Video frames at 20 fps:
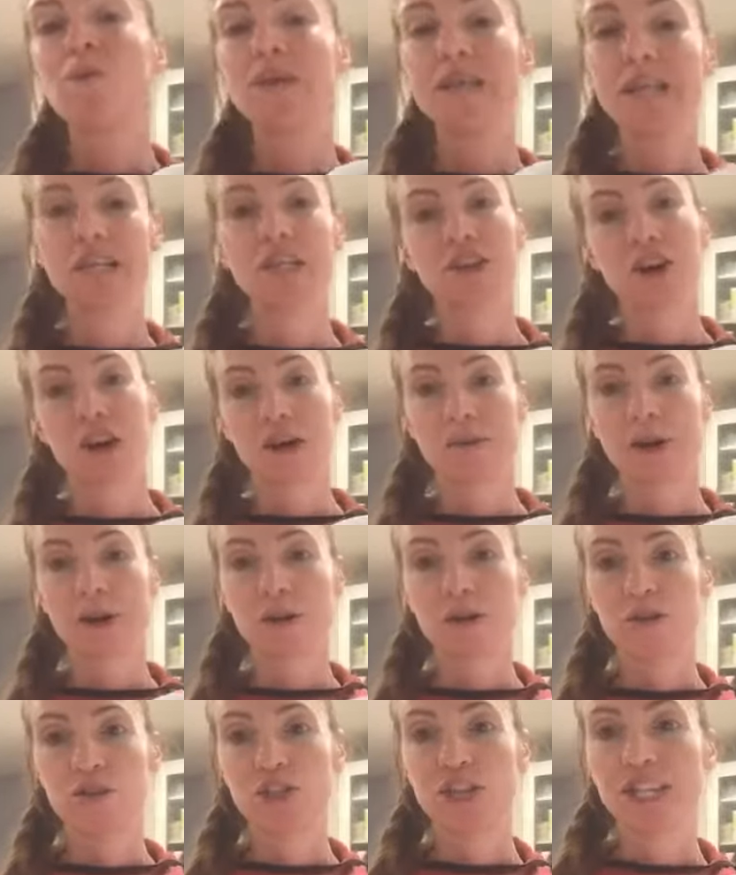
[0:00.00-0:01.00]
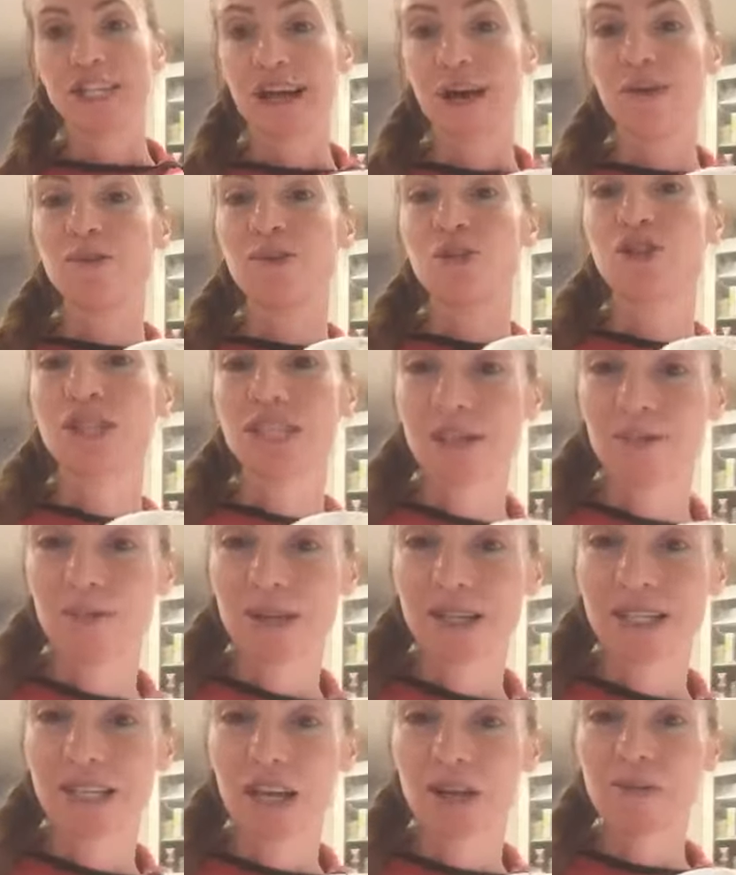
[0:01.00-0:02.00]
we didn't talk about goat cheese. I was just
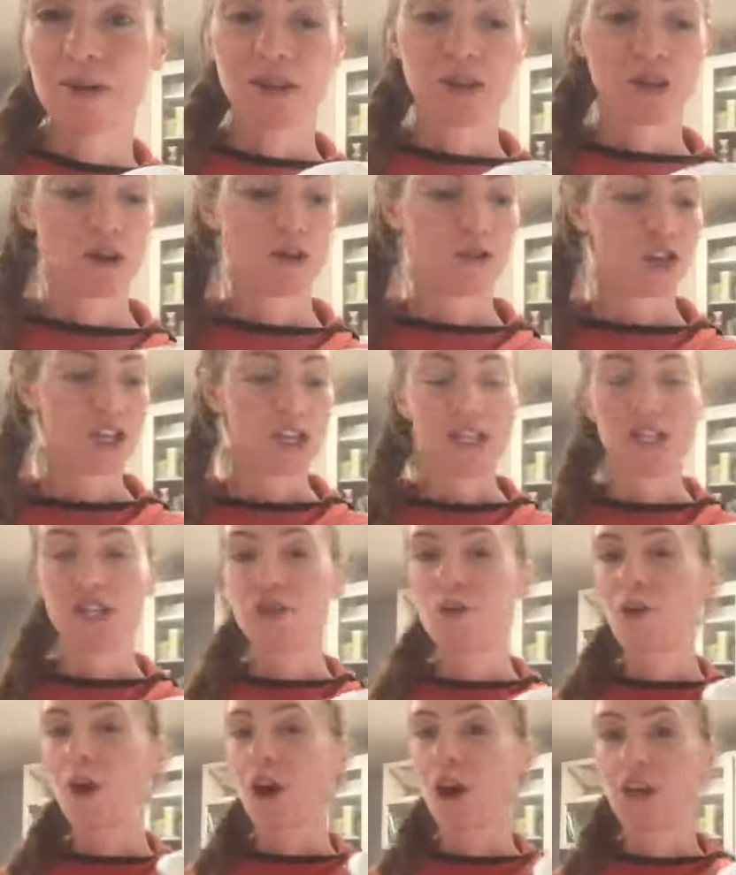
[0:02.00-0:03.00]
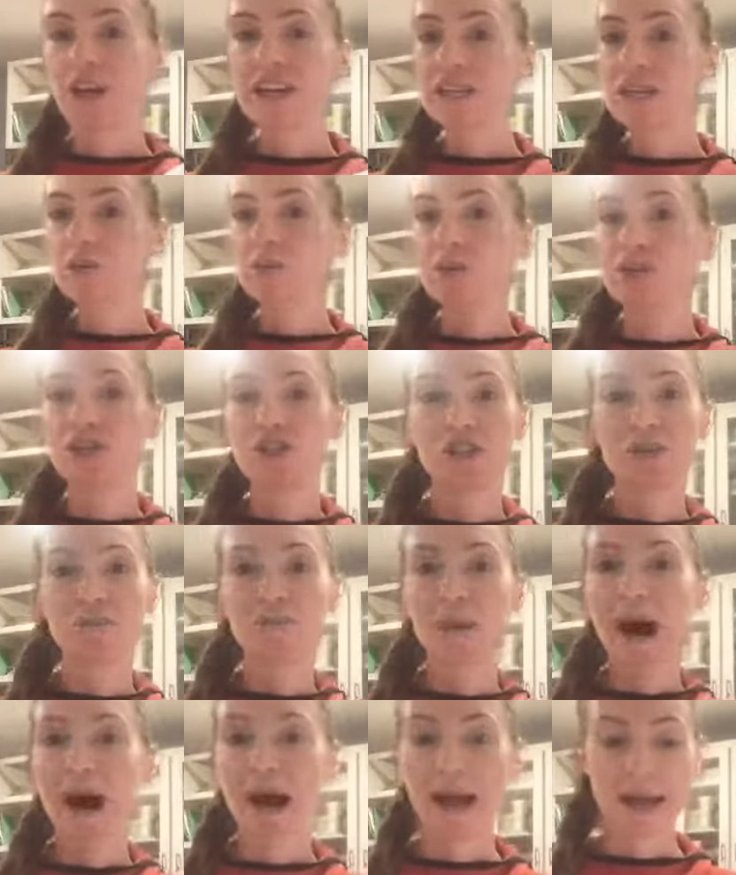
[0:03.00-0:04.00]
about to tell you about the goat cheese. So all I did was just
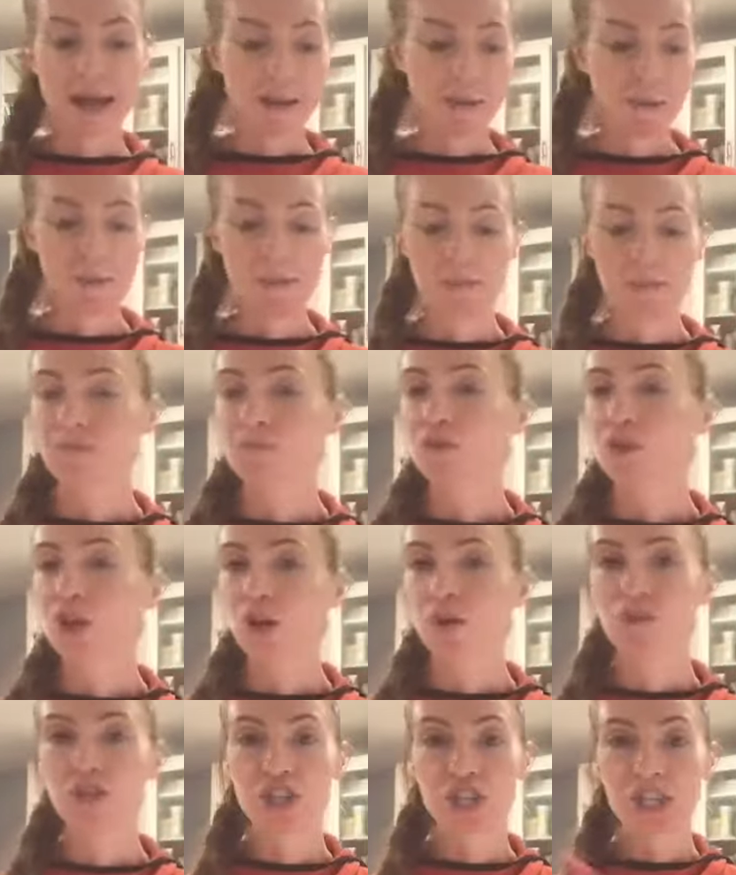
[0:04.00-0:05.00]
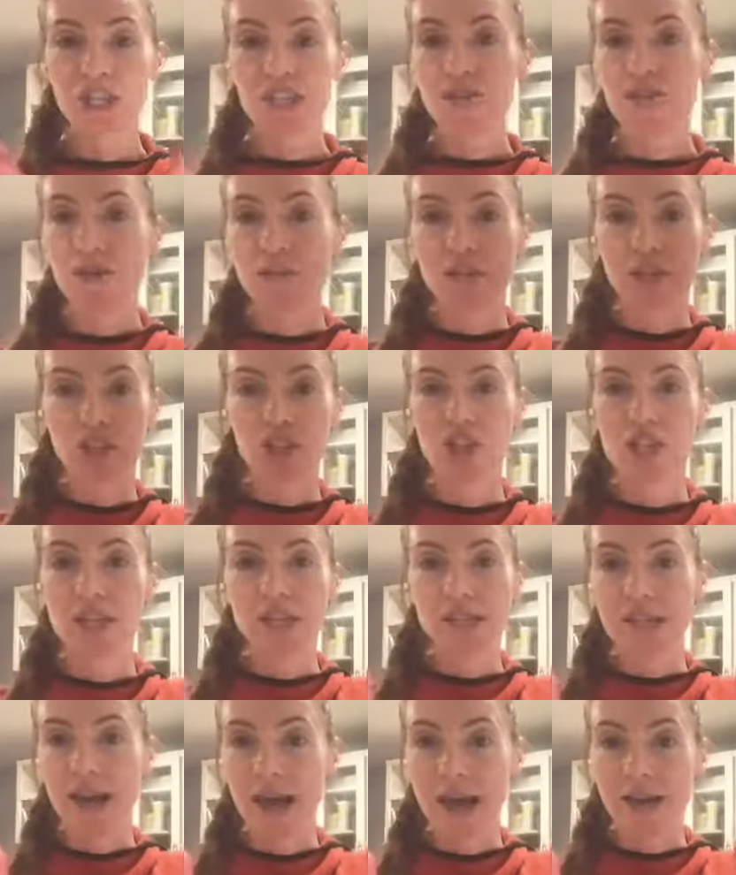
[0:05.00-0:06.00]
buy goat cheese from the
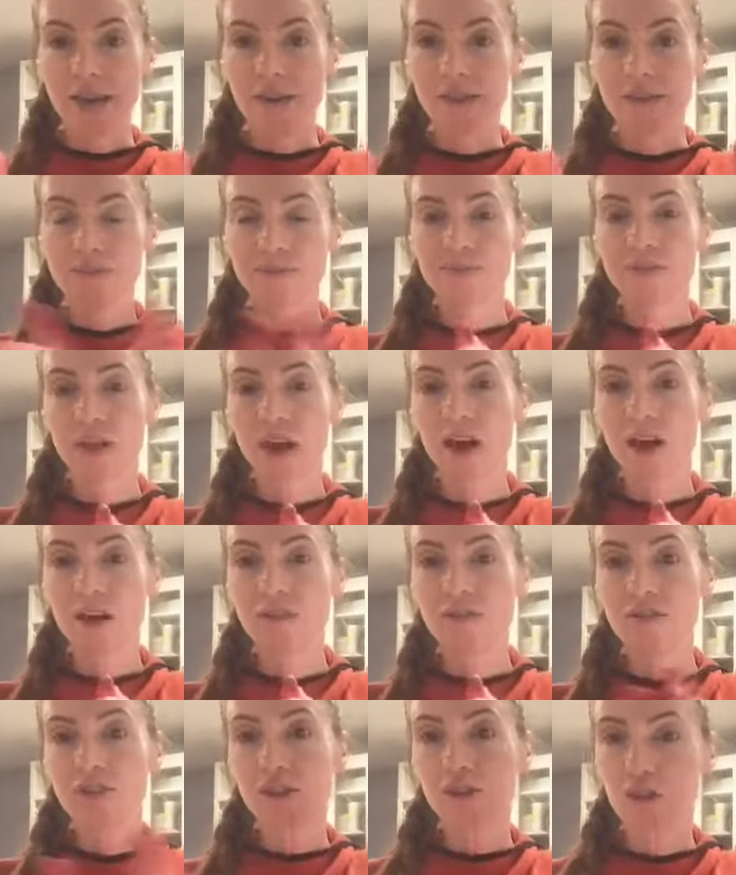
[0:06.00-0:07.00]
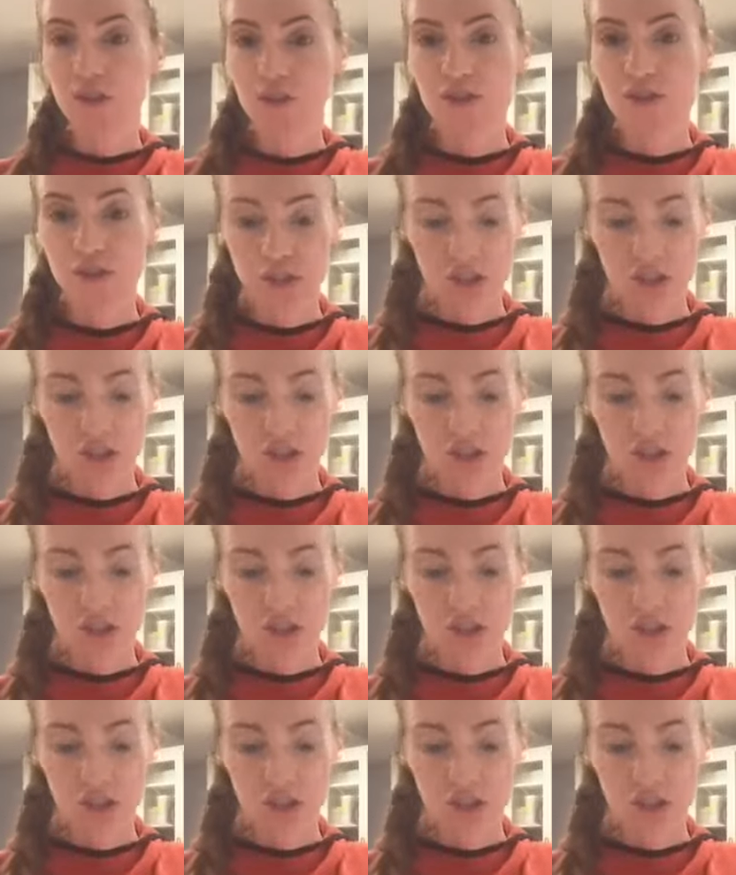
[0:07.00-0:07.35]
cheese aisle of the grocery